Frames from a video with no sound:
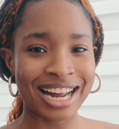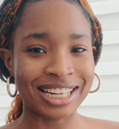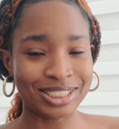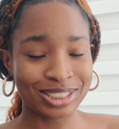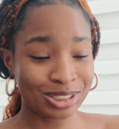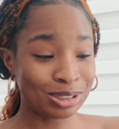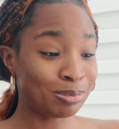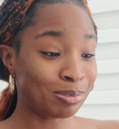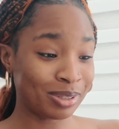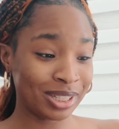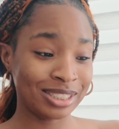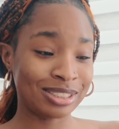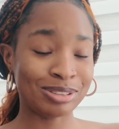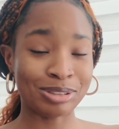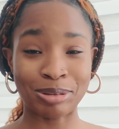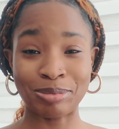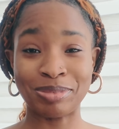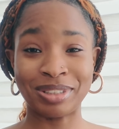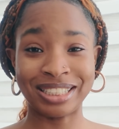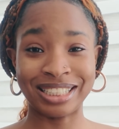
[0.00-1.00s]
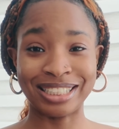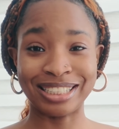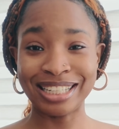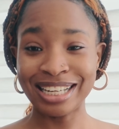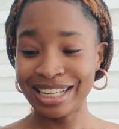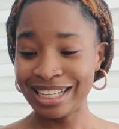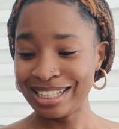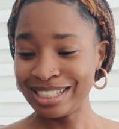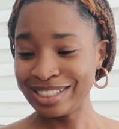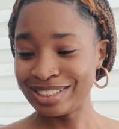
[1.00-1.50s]
I just sprayed
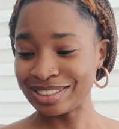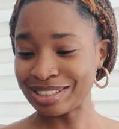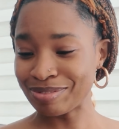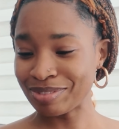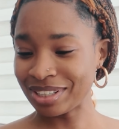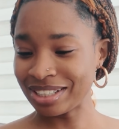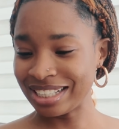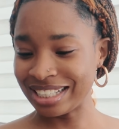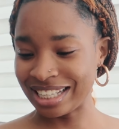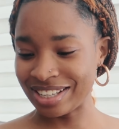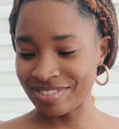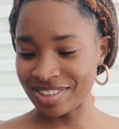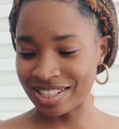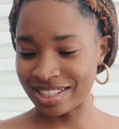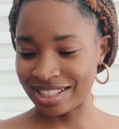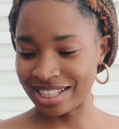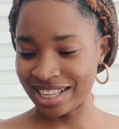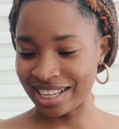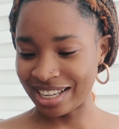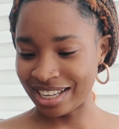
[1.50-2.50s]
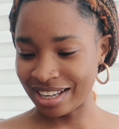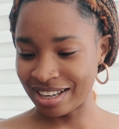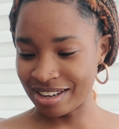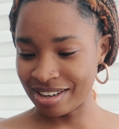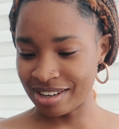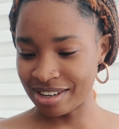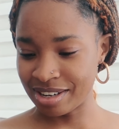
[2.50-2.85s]
something. So I'm gonna give it there.